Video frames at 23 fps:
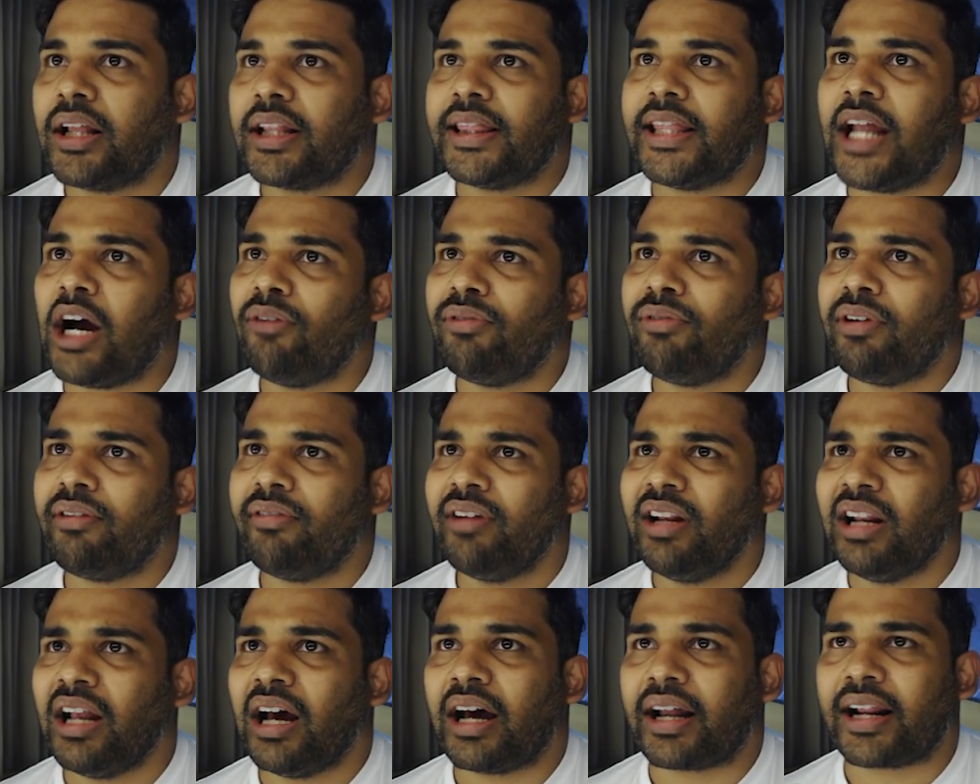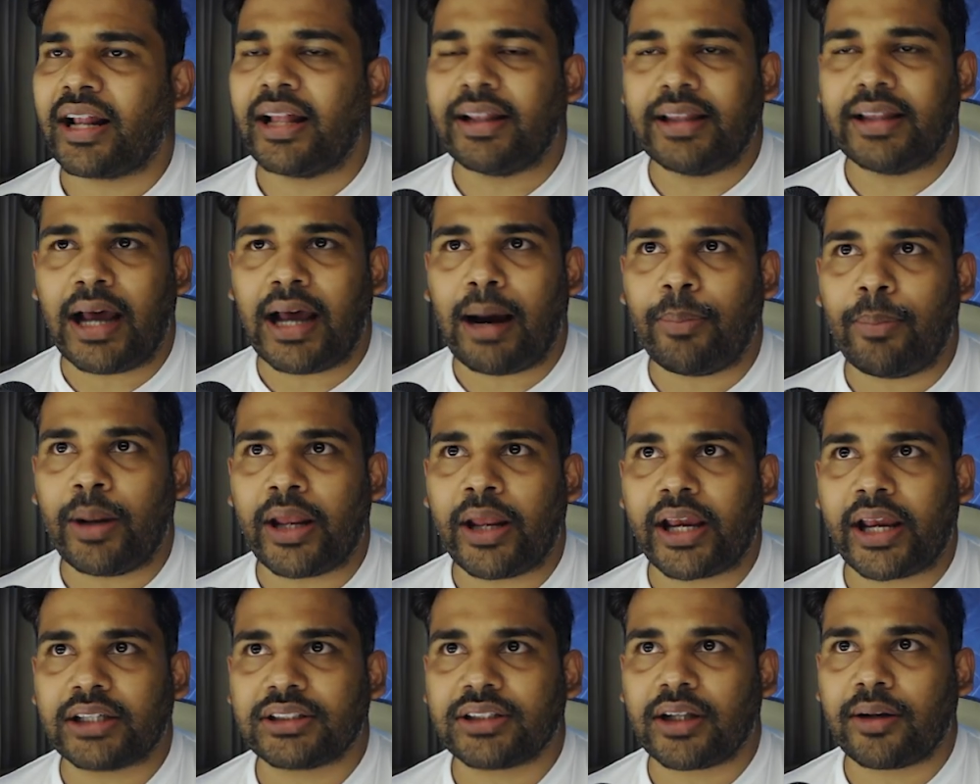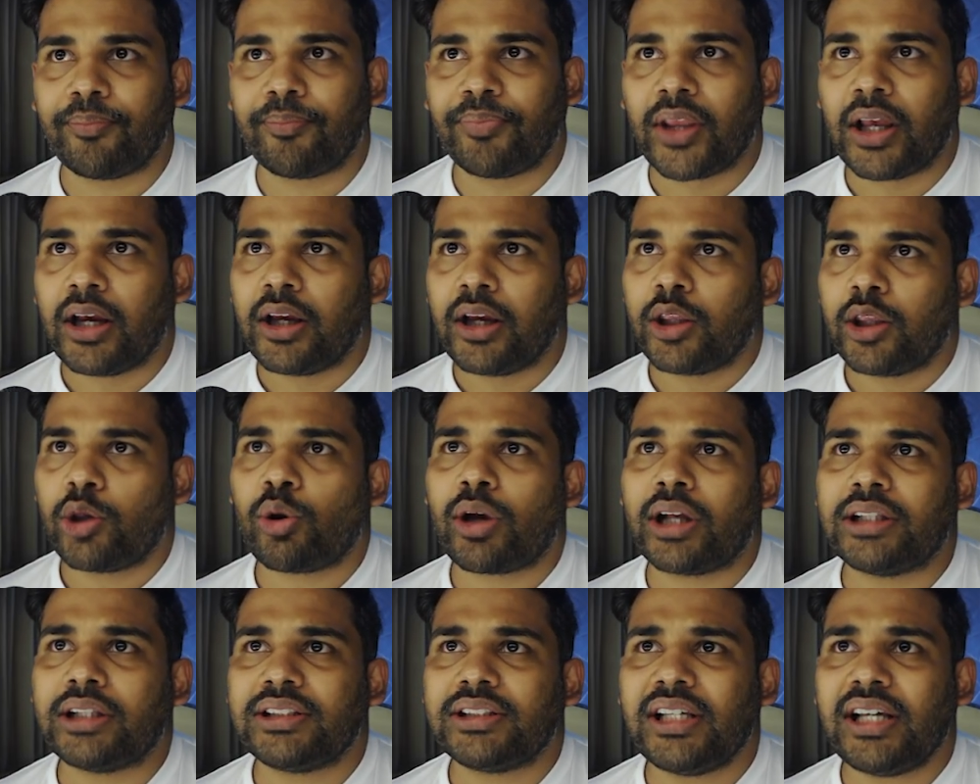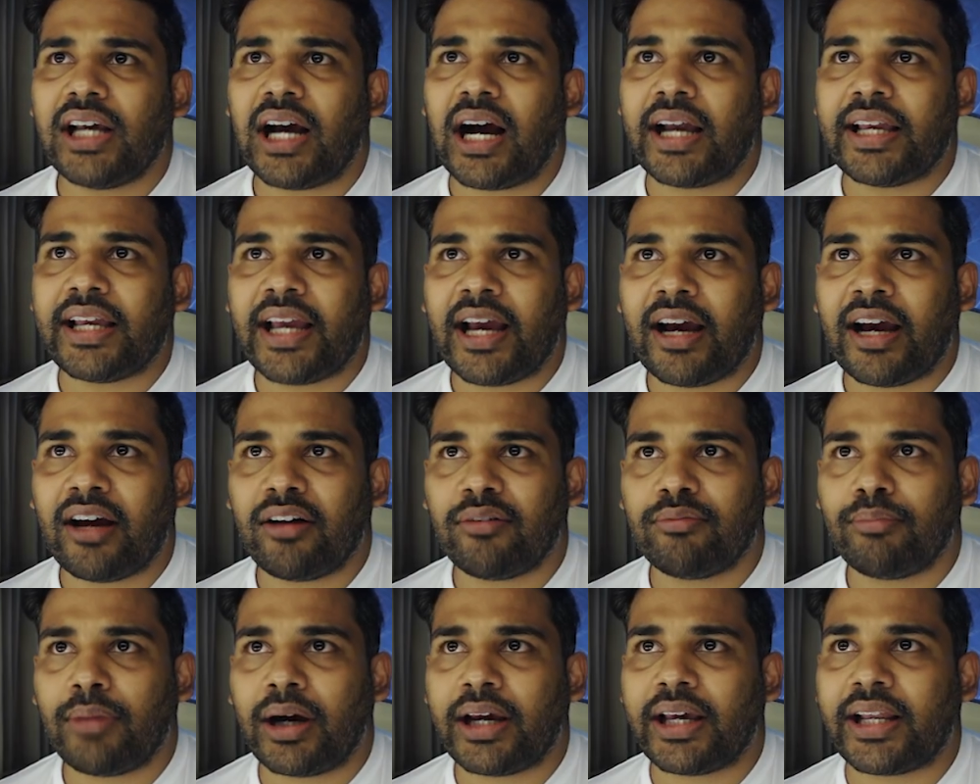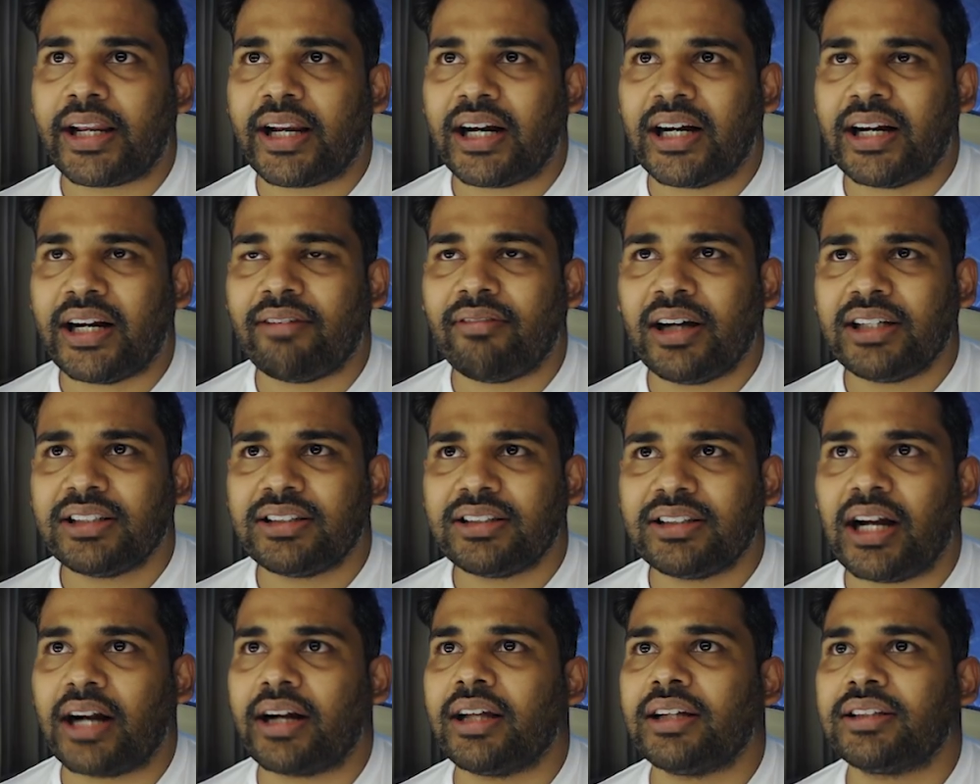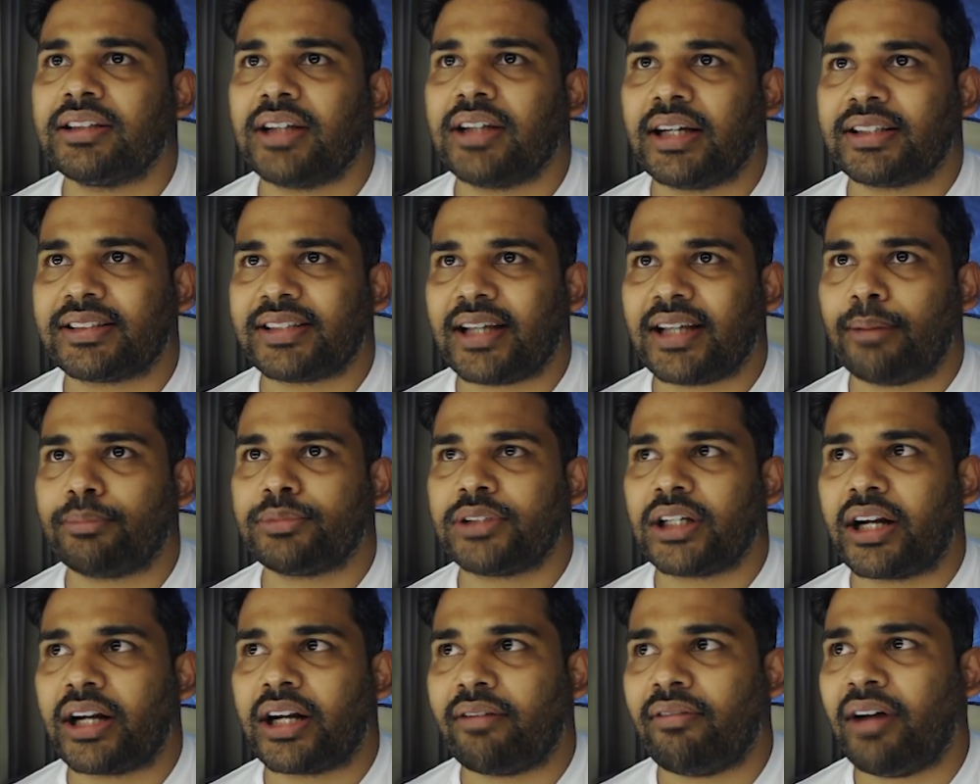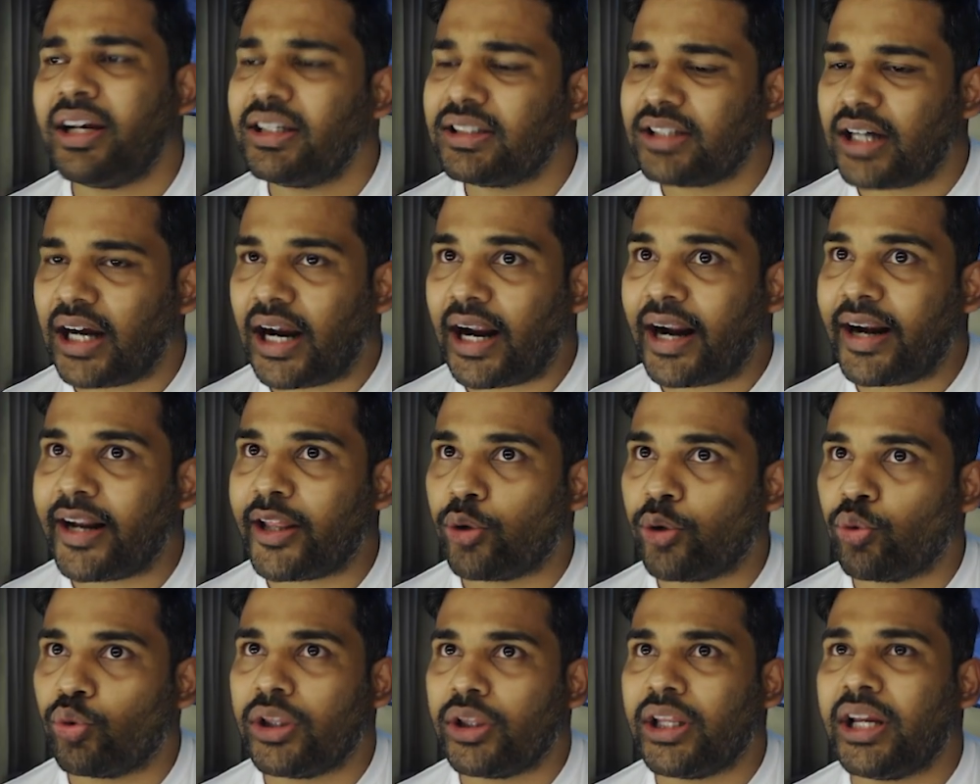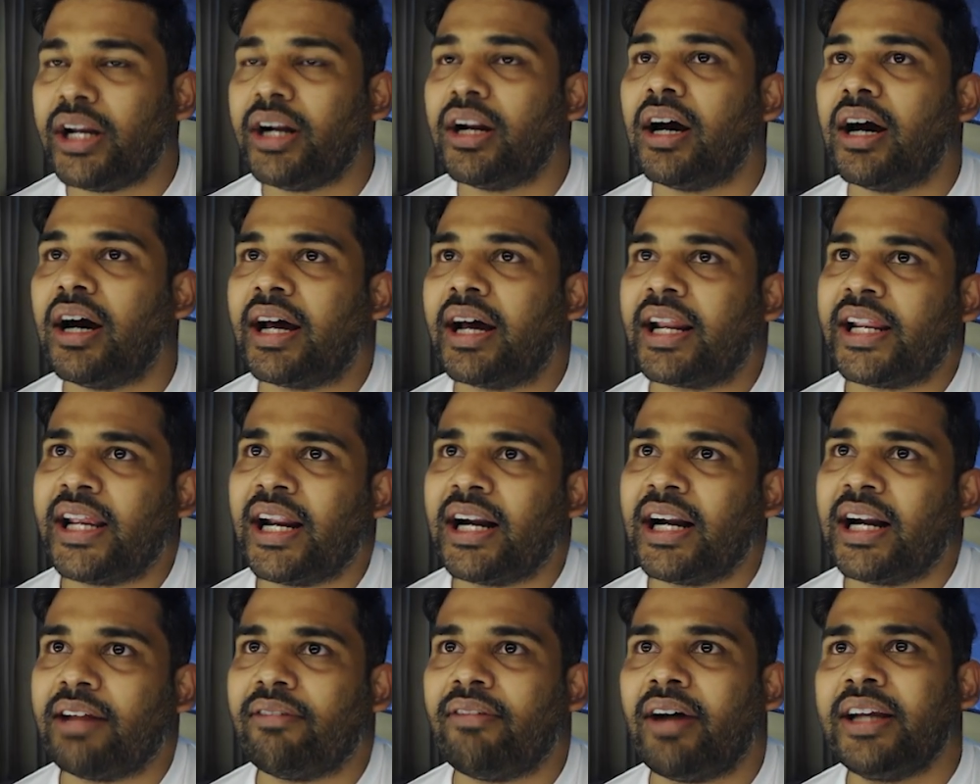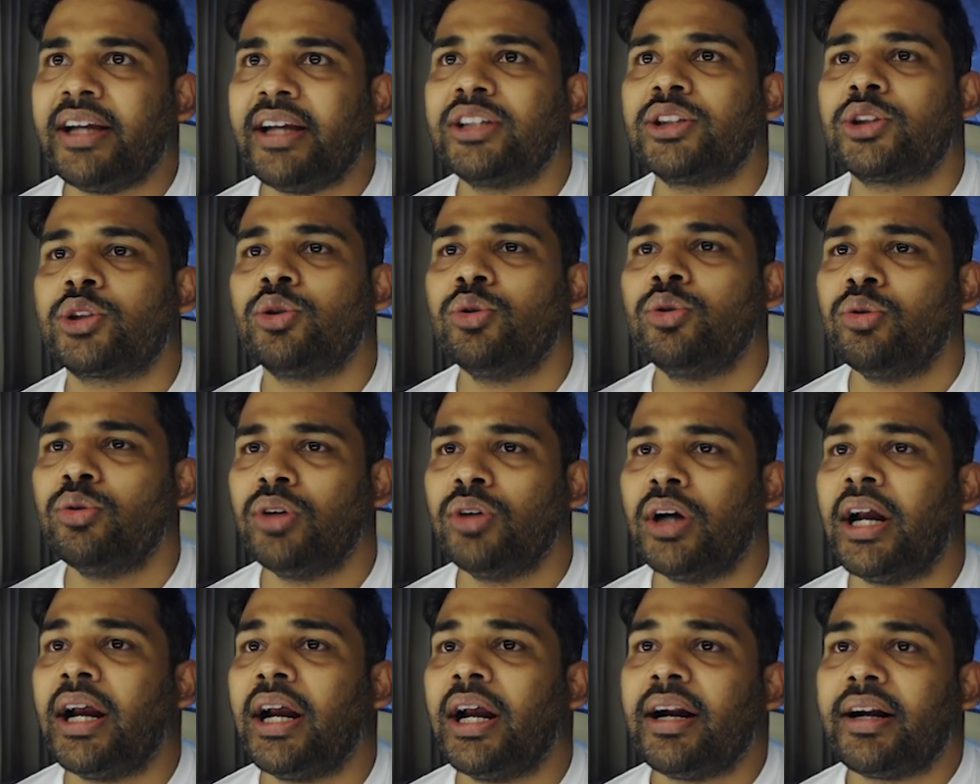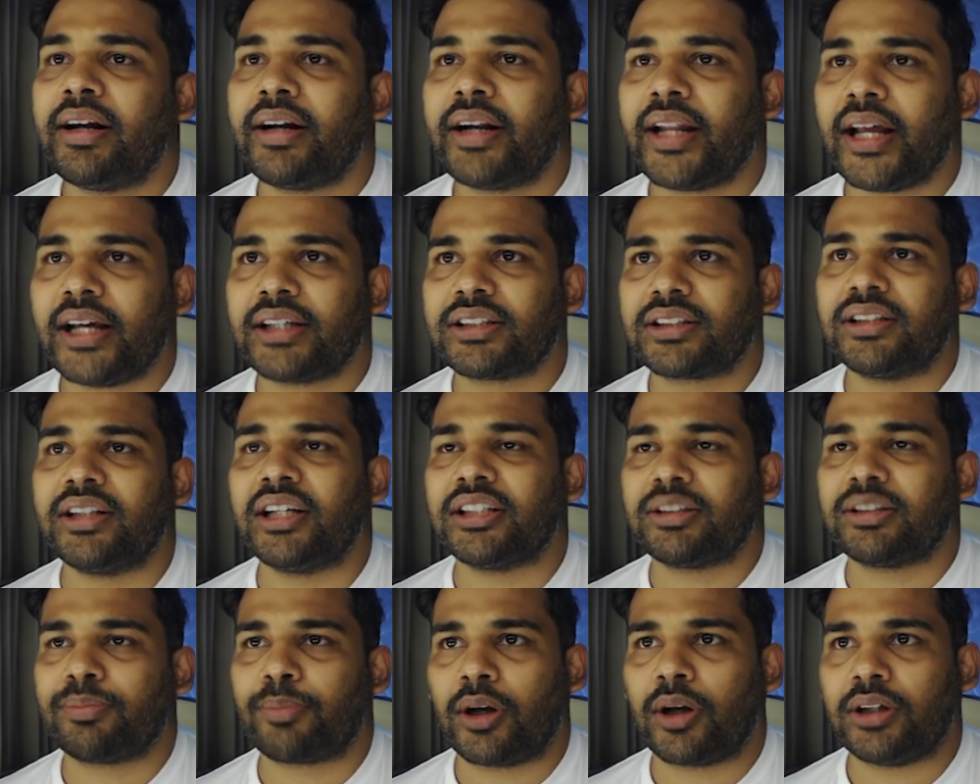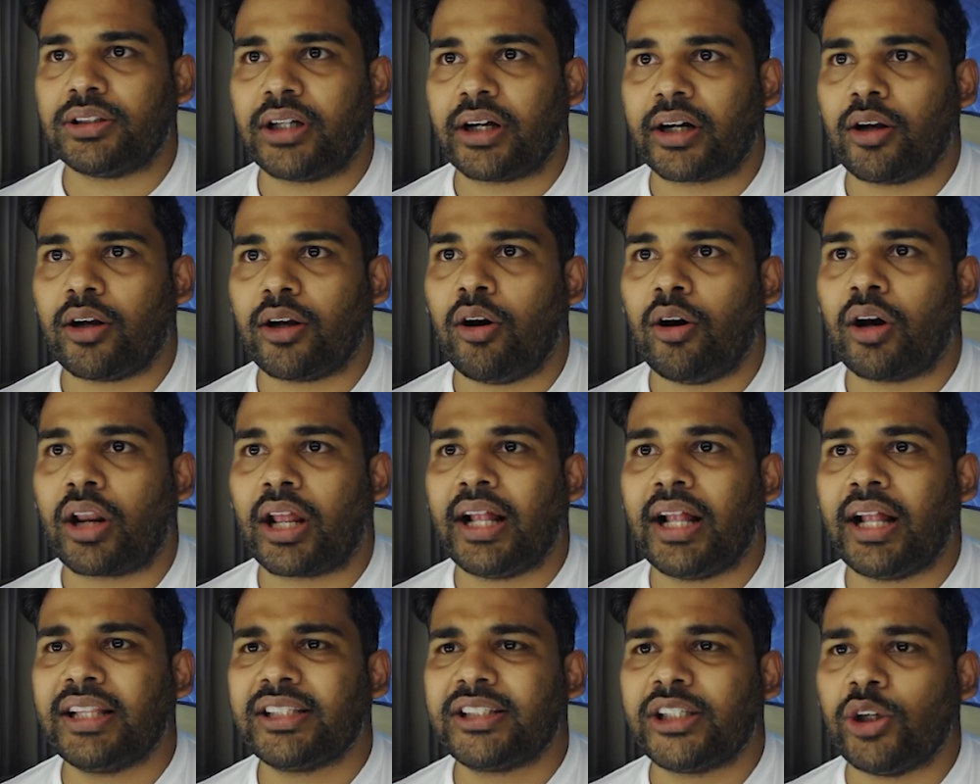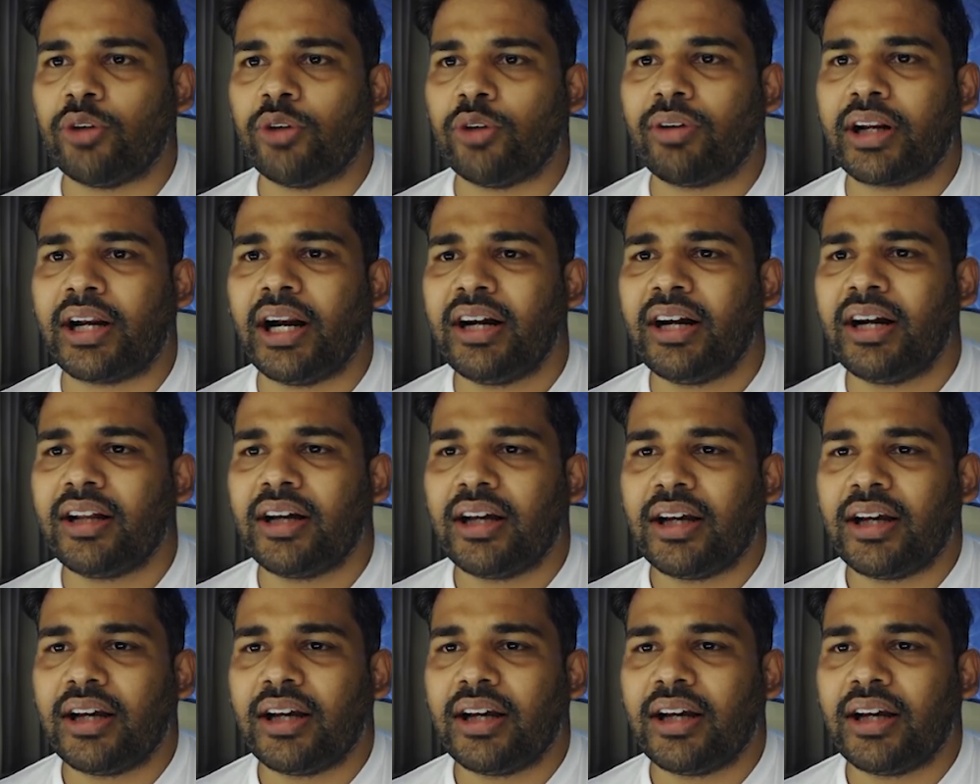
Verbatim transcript: Now we will run the application. You can see I have my real device, that is a Samsung device, and you need a real device to test this project, or else you will get